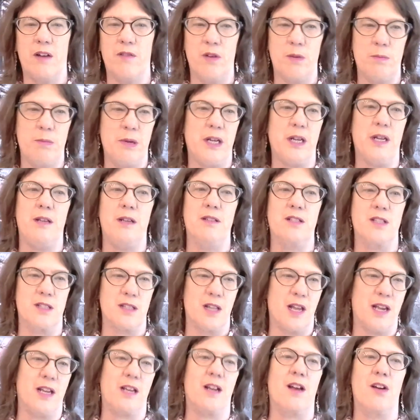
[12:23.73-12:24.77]

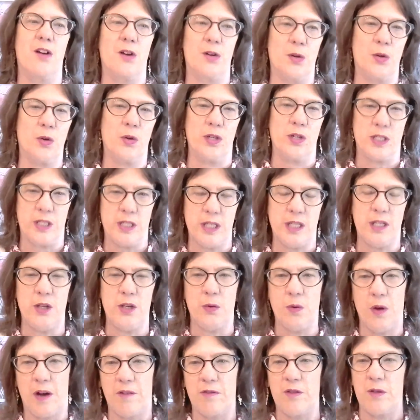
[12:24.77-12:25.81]
everybody's like, oh, Christy,
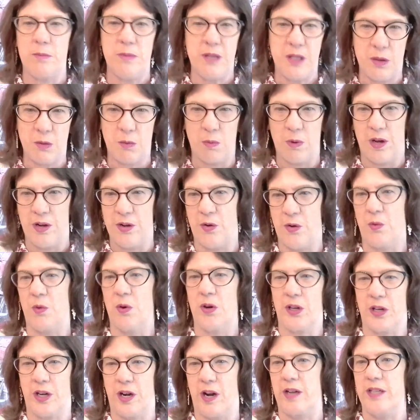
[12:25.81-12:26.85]
you have to be the one to
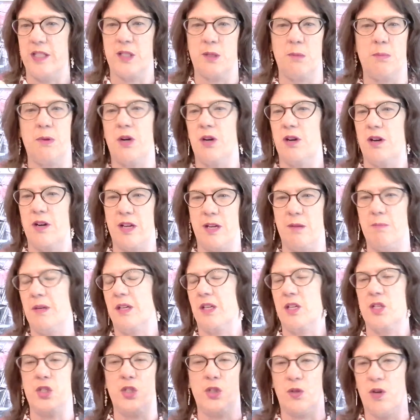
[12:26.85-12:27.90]
organize the party
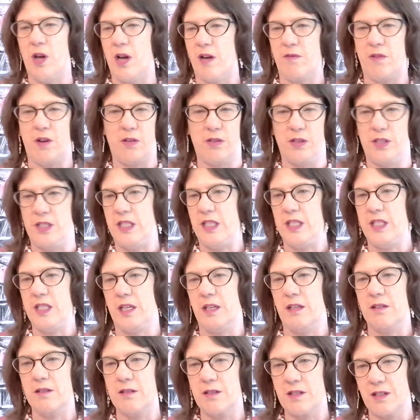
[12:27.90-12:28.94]
because you'll have all the
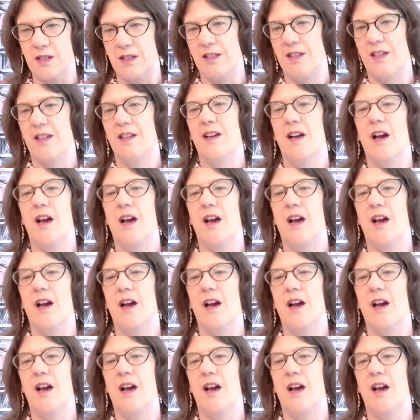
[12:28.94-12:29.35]
details.